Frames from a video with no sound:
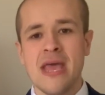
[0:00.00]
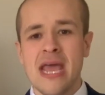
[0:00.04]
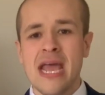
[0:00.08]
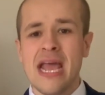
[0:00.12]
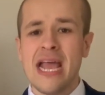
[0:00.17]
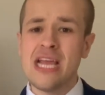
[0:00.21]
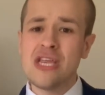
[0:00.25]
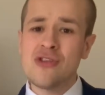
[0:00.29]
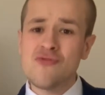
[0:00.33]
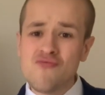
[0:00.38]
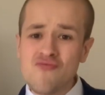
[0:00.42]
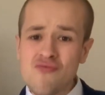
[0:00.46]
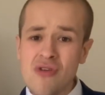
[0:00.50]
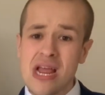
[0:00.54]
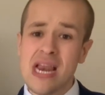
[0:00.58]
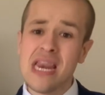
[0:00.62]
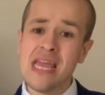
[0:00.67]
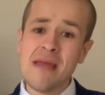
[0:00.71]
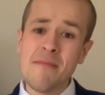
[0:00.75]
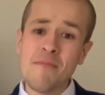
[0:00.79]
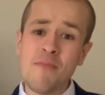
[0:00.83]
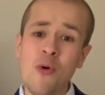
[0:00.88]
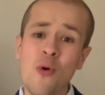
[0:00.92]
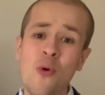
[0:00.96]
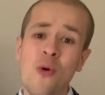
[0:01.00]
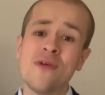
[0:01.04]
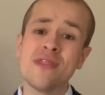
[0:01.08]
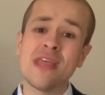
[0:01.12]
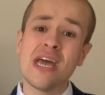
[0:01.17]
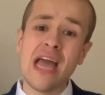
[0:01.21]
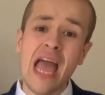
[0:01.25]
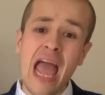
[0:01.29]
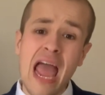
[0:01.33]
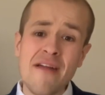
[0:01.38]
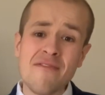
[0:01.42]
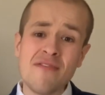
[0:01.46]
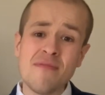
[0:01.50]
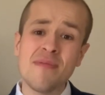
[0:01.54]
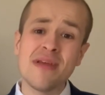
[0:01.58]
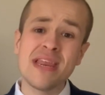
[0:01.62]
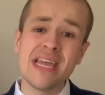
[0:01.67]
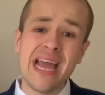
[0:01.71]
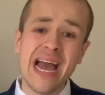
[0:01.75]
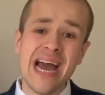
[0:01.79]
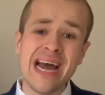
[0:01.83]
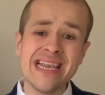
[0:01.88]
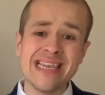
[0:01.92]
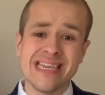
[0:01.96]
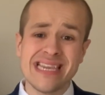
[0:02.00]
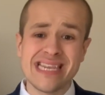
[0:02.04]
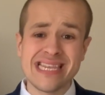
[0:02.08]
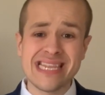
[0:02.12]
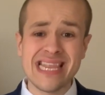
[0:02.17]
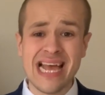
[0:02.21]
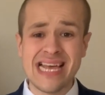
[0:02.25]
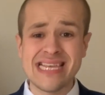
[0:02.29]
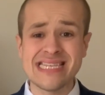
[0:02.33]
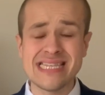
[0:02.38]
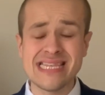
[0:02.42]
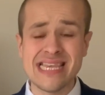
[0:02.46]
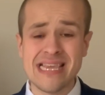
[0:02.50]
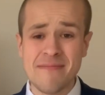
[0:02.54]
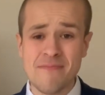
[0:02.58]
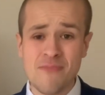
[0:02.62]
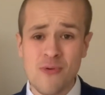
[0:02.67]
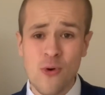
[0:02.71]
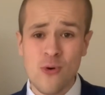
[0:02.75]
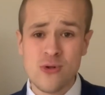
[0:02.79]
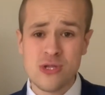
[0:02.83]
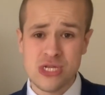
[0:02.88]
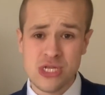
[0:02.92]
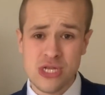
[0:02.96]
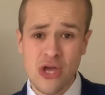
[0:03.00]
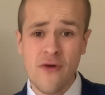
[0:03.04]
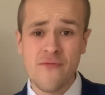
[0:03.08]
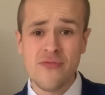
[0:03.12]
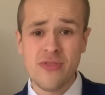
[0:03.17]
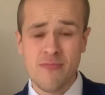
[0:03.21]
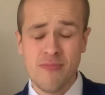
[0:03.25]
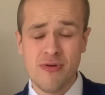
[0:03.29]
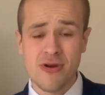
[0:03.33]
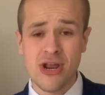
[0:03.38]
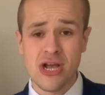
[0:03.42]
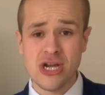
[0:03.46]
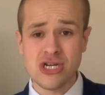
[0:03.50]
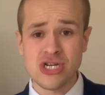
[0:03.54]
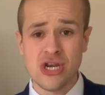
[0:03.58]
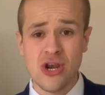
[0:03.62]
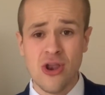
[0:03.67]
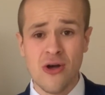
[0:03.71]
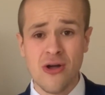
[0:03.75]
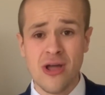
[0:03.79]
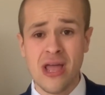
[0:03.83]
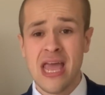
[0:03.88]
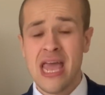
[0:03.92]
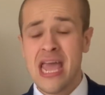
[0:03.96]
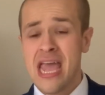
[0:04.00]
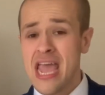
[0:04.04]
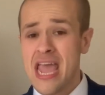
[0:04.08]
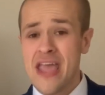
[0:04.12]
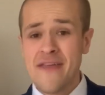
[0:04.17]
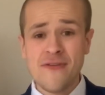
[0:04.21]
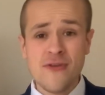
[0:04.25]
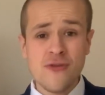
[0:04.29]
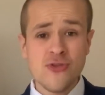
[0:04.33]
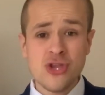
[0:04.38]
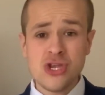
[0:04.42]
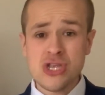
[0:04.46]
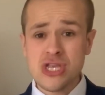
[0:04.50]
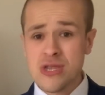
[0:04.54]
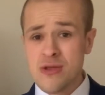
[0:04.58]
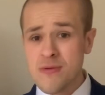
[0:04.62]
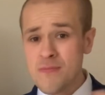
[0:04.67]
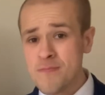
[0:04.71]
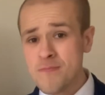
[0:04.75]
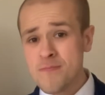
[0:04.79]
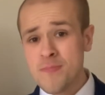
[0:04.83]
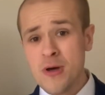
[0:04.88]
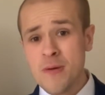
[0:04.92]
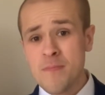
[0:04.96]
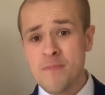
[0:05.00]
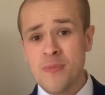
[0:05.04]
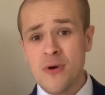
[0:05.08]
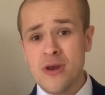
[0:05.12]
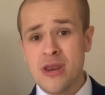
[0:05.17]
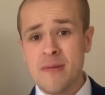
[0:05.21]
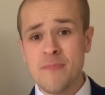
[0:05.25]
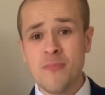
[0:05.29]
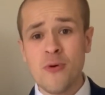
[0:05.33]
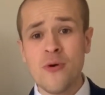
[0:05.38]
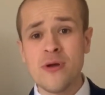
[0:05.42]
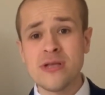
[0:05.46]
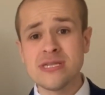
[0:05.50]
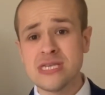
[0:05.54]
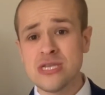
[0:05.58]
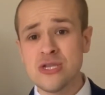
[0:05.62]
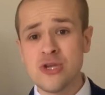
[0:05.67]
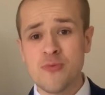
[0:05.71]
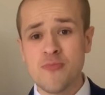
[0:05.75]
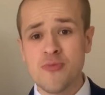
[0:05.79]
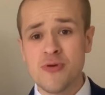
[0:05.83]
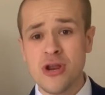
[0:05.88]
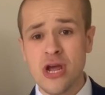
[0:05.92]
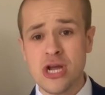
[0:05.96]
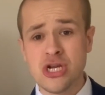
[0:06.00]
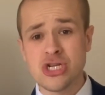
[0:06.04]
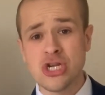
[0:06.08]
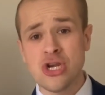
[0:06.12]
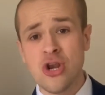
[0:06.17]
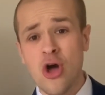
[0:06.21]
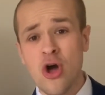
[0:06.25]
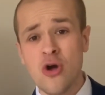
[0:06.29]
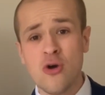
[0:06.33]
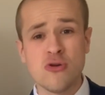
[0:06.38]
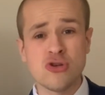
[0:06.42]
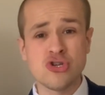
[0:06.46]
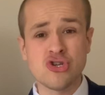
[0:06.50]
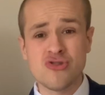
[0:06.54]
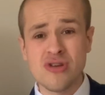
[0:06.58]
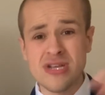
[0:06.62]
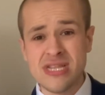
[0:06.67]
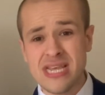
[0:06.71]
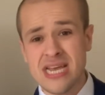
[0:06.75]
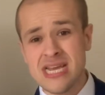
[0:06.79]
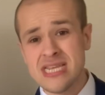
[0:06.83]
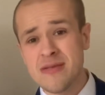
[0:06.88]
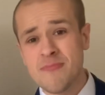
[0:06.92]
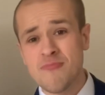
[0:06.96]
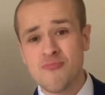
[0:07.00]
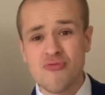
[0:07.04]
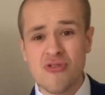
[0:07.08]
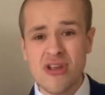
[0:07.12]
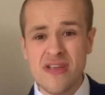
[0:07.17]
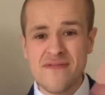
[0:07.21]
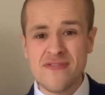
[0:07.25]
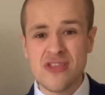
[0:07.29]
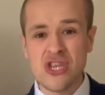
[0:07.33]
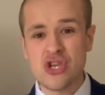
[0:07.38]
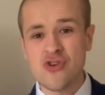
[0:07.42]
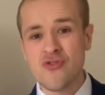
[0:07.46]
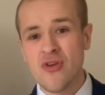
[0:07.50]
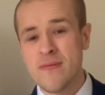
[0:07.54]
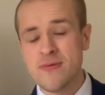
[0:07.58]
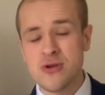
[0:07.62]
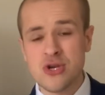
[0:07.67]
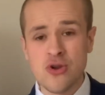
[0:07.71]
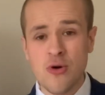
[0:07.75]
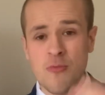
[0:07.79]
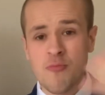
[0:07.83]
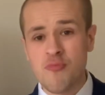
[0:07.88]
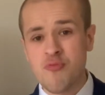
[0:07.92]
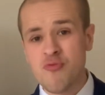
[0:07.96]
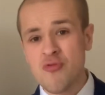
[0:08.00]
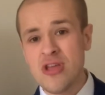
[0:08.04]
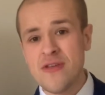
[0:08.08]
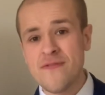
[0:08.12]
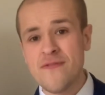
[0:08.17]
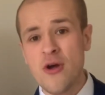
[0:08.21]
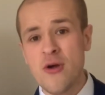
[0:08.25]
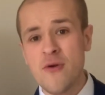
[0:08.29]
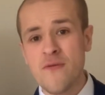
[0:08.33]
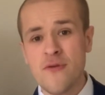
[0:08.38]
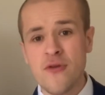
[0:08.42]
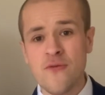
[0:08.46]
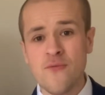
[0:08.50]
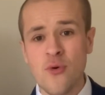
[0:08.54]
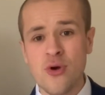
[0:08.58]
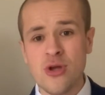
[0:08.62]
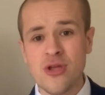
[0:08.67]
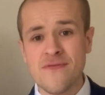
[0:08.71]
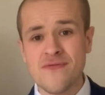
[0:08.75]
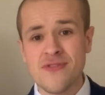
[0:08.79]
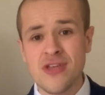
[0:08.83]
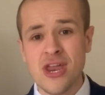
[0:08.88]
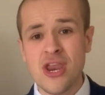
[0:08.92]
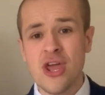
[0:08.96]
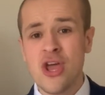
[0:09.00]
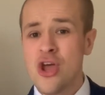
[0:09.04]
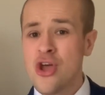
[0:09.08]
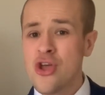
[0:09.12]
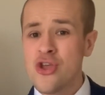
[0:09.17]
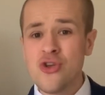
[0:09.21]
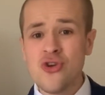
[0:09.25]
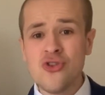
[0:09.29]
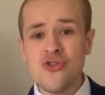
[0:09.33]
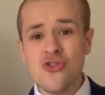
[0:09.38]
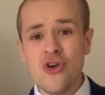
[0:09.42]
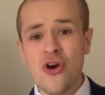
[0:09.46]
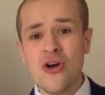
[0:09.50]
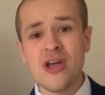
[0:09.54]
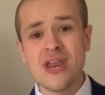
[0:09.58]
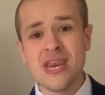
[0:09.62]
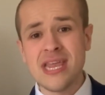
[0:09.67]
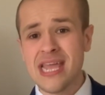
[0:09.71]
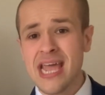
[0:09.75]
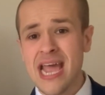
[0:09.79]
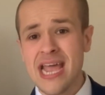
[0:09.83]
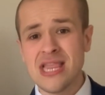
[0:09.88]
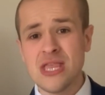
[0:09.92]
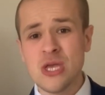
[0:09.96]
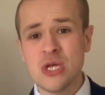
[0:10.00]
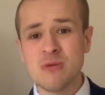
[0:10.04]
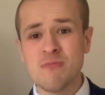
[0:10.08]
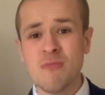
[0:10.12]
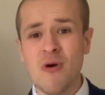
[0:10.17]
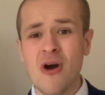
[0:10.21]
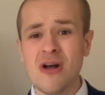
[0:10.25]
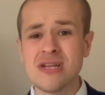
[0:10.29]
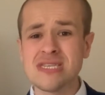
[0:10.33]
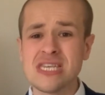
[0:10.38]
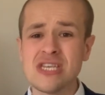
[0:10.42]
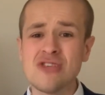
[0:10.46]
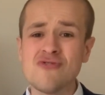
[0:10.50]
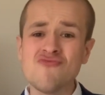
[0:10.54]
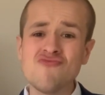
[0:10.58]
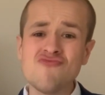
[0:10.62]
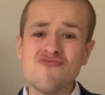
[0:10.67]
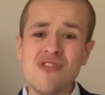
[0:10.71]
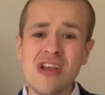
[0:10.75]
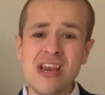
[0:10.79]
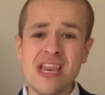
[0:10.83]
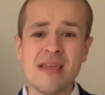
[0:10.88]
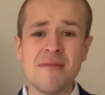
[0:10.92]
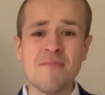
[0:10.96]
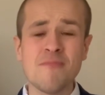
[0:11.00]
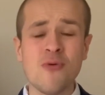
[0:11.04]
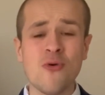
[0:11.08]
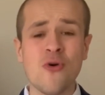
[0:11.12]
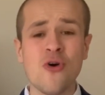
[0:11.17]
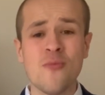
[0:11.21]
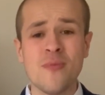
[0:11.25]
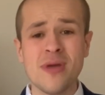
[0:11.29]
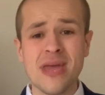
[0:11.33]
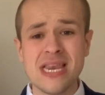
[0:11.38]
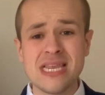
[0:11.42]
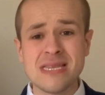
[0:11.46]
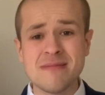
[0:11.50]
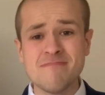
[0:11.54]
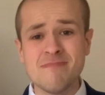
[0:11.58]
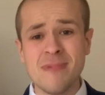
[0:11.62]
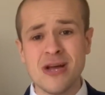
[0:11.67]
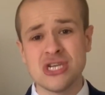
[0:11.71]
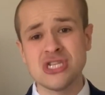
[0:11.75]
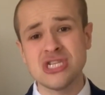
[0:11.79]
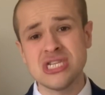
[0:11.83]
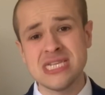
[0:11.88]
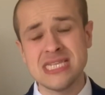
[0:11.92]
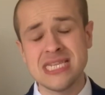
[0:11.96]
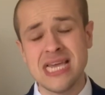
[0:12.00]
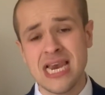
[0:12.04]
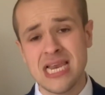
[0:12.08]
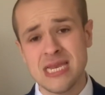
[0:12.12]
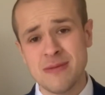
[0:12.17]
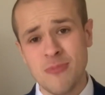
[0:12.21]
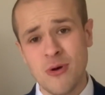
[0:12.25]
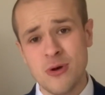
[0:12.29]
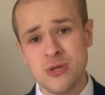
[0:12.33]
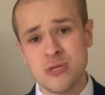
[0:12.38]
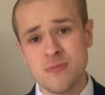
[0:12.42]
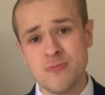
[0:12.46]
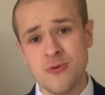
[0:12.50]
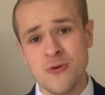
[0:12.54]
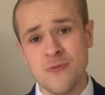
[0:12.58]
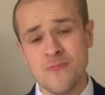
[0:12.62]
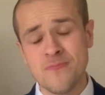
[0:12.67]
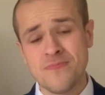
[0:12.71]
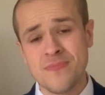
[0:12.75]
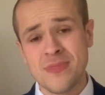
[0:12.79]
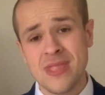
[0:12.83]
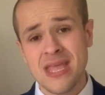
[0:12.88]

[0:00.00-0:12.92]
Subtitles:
It's really important that everybody understands the importance of the production log. If you just put bullet points in your production log or treat it as a brief description or brief overview of what you've done, you're not going to gain those marks. It's really important we get as much detail as possible.